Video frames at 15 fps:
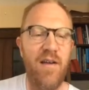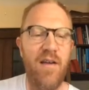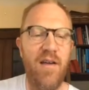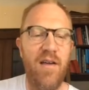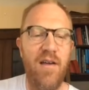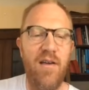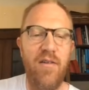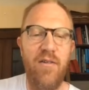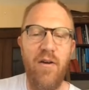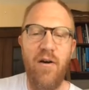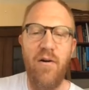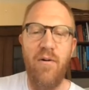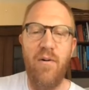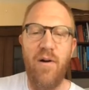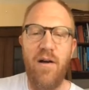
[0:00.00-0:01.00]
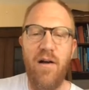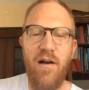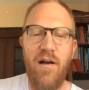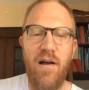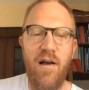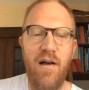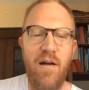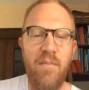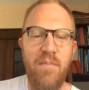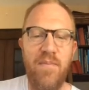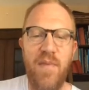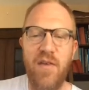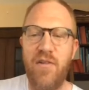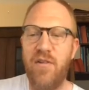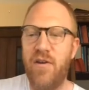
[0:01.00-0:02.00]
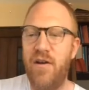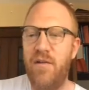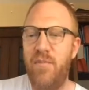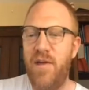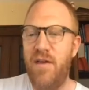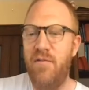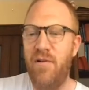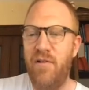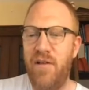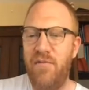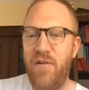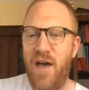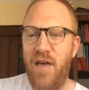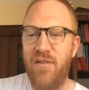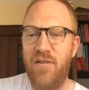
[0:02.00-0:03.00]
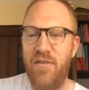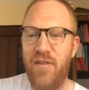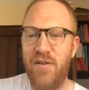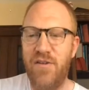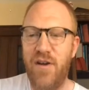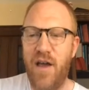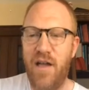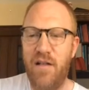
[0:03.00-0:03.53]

So this is going to be really fast in the chat.